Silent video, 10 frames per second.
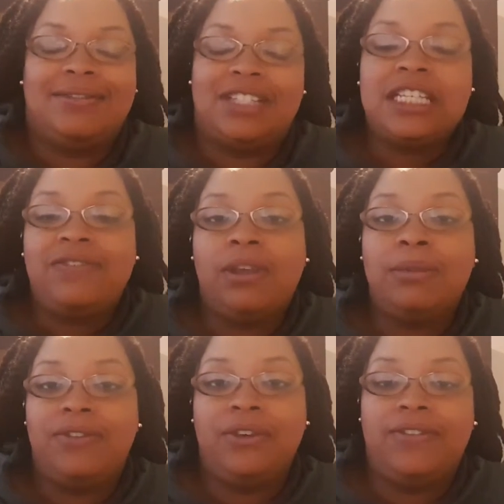just
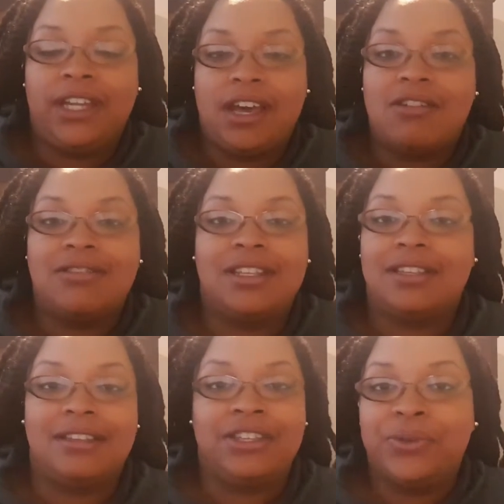filmed a few videos
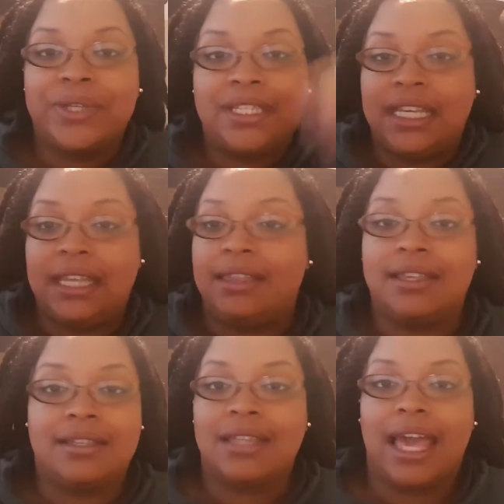and you'll see
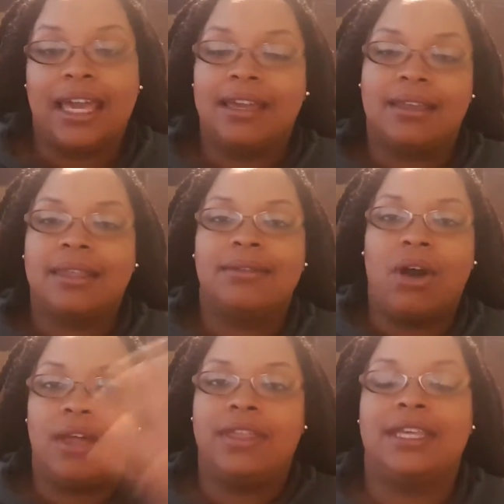this, like
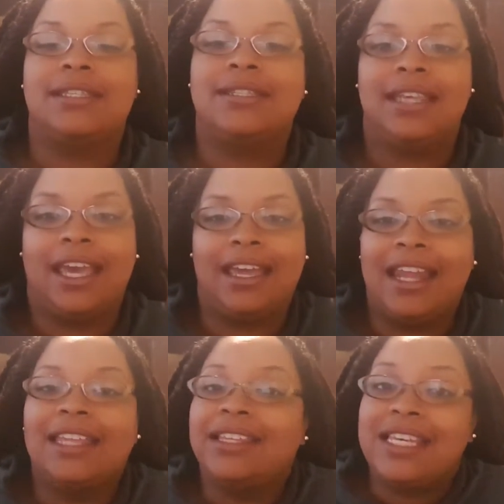all this, in
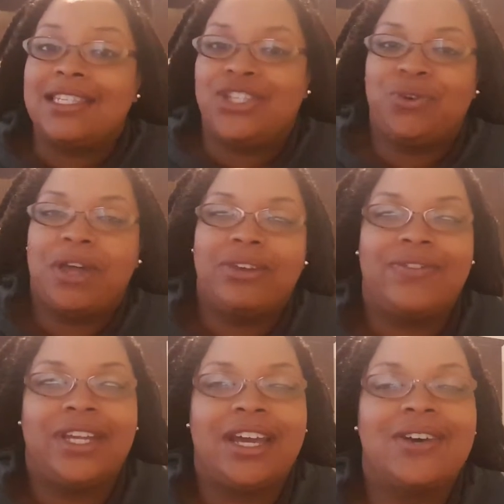at least 2 other
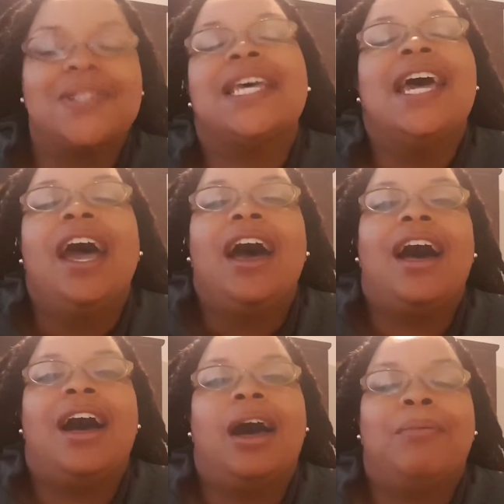videos.
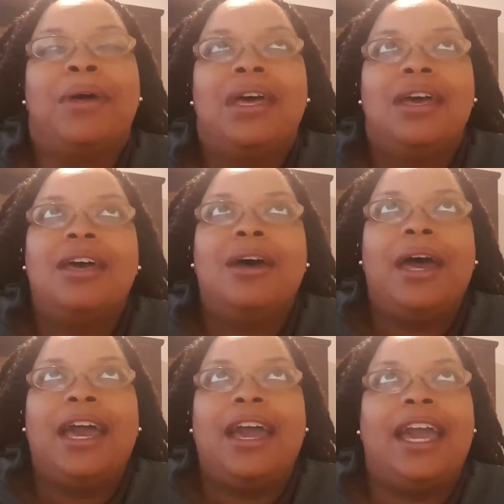
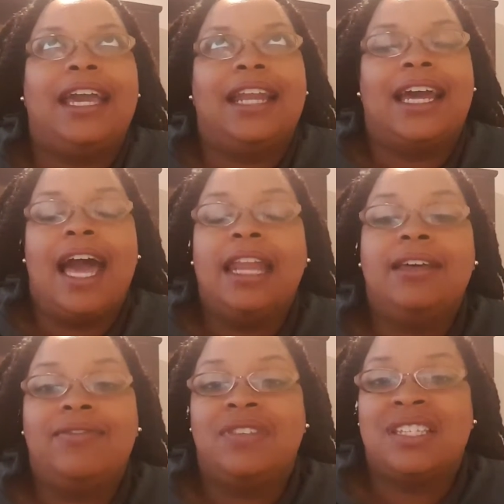And I kind
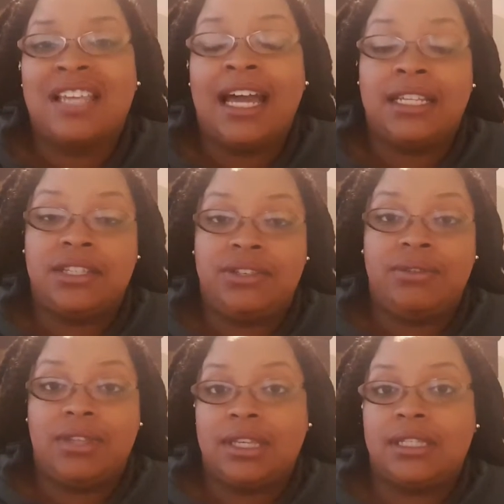of decided to
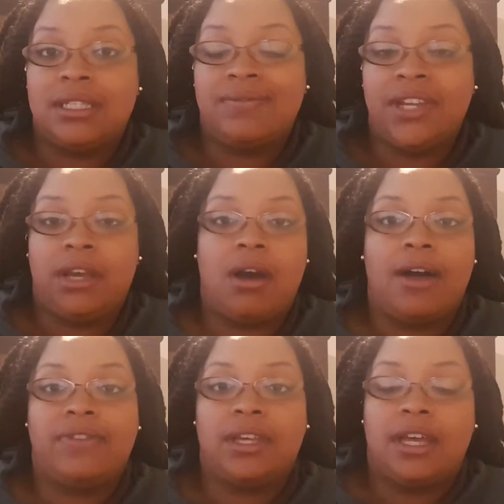do this video
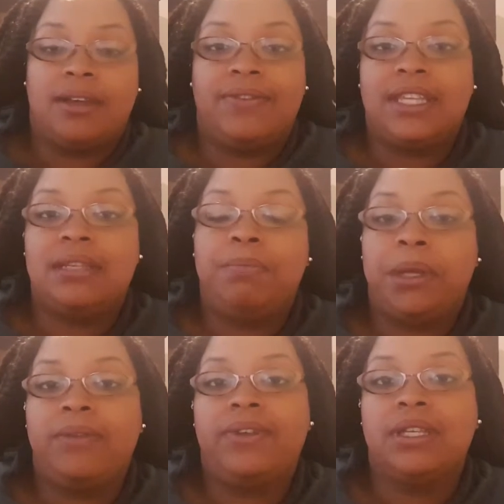off the cuff. It's a
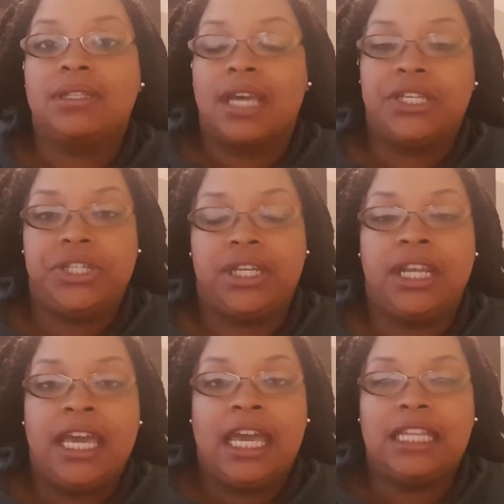bit of a
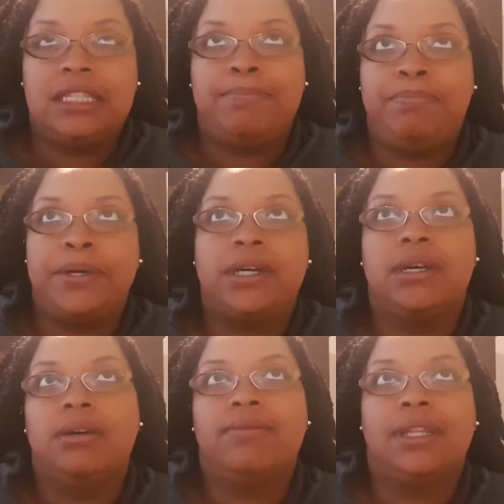discussion. It's
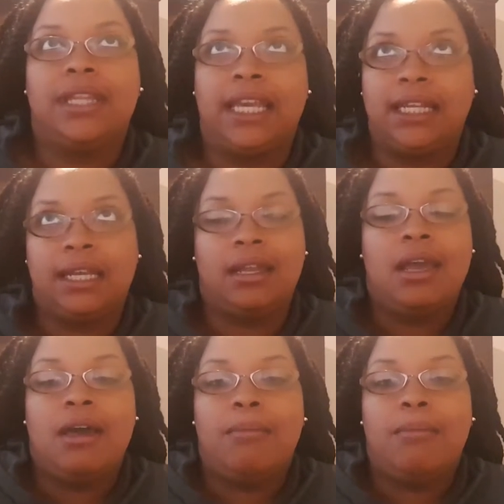book related,